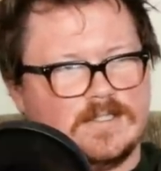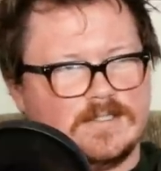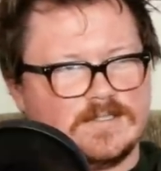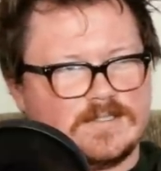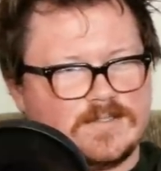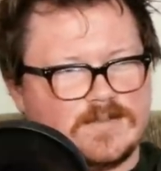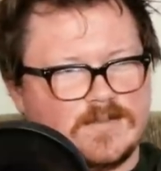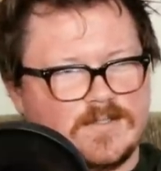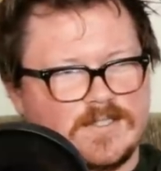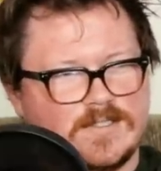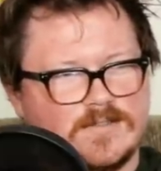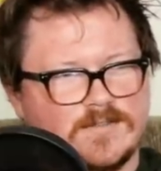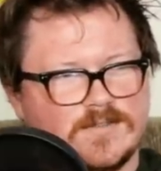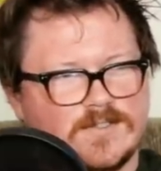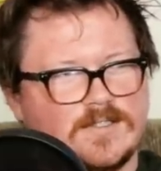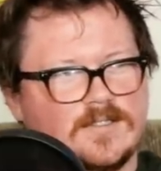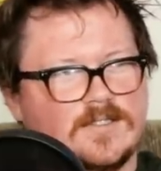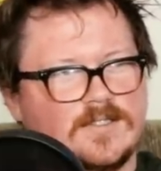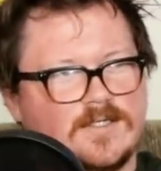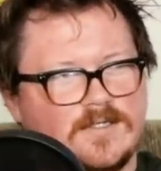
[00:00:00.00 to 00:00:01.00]
So, like,
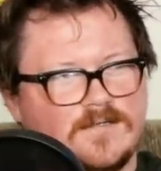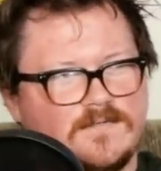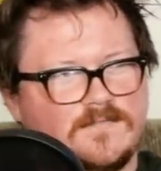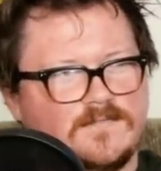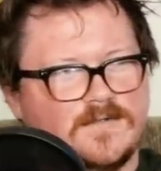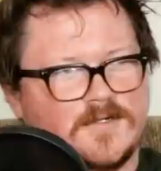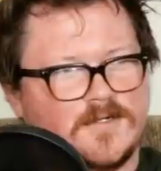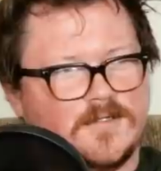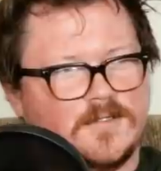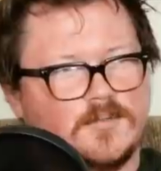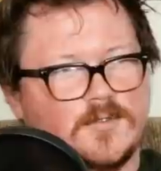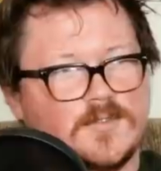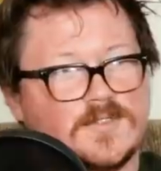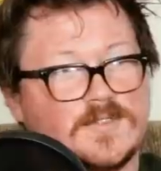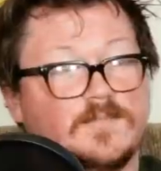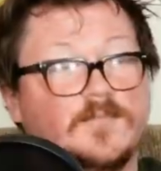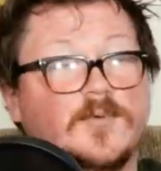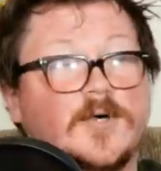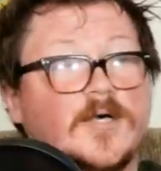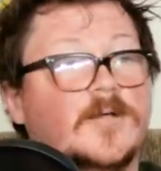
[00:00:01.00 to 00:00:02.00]
there's a lot of
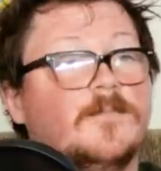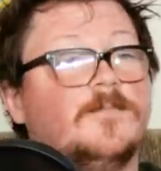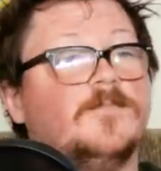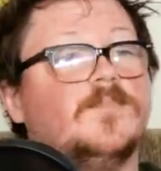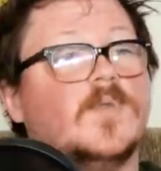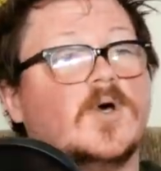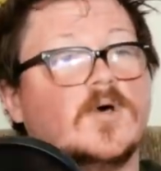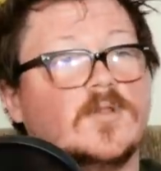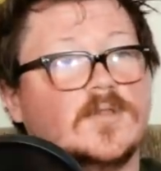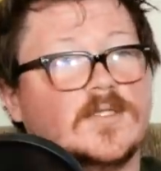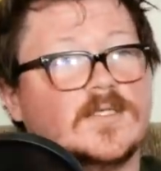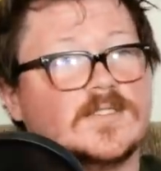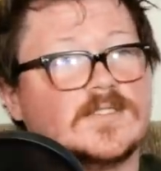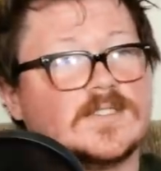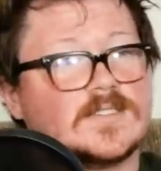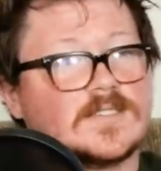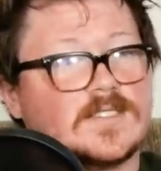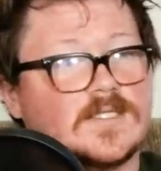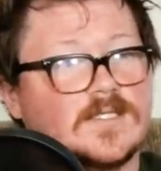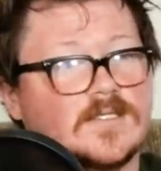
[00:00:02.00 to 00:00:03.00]
variables, but all of that
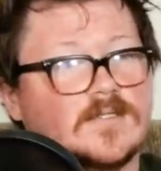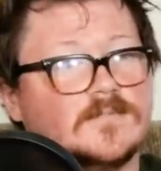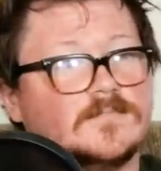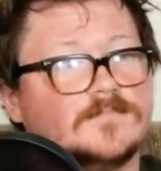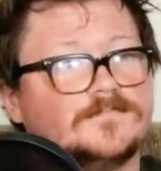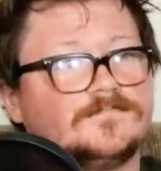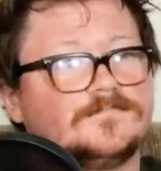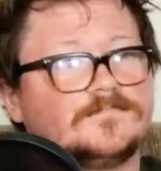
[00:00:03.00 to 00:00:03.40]
to say,